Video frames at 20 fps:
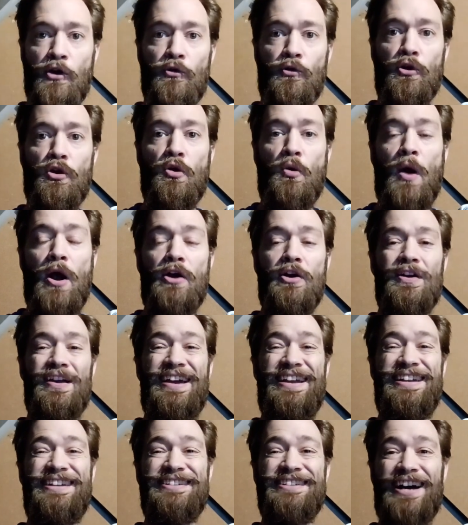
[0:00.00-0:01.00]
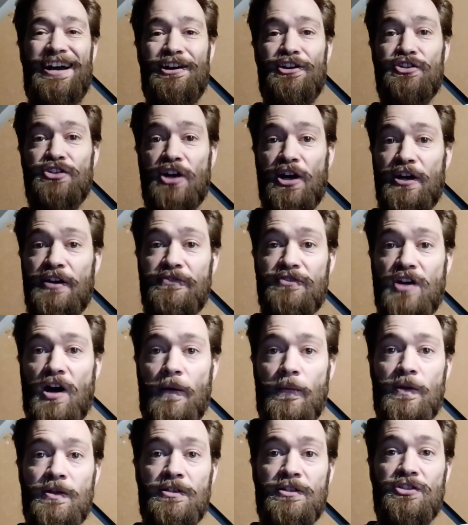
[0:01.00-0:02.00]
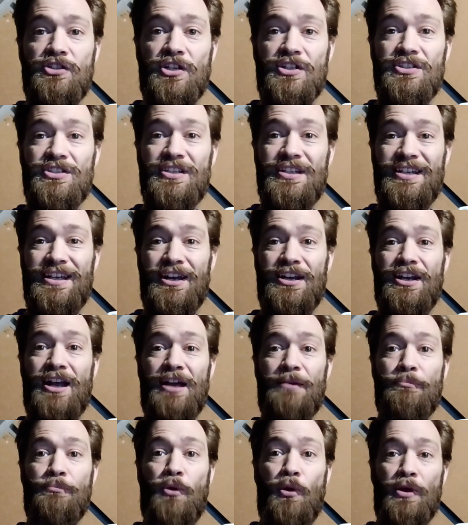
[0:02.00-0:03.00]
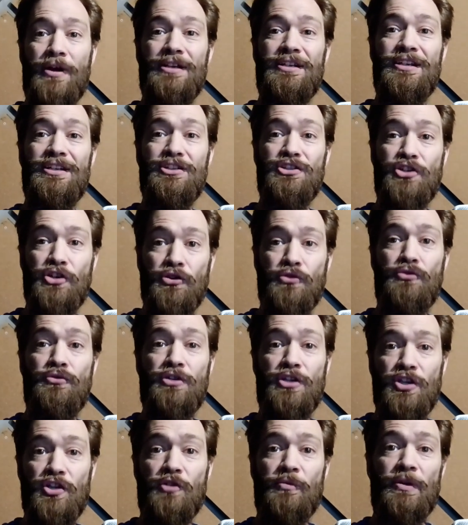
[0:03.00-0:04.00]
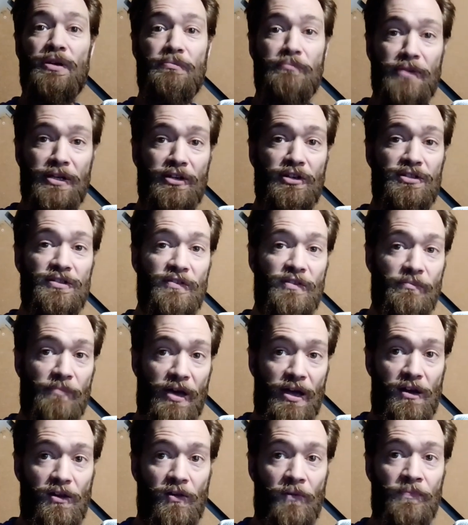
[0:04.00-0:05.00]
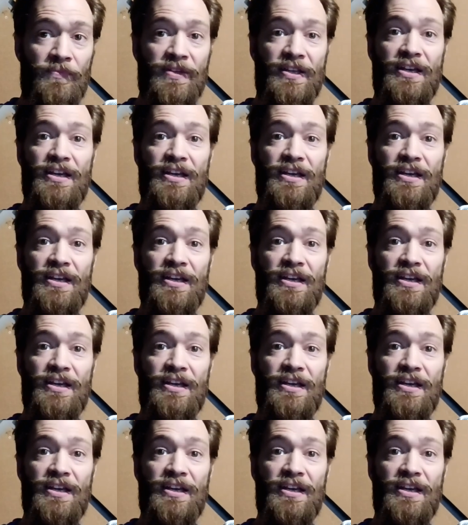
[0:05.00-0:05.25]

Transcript: requiring an entire ton of carbon just to get 0.2 cubic meters of the metal.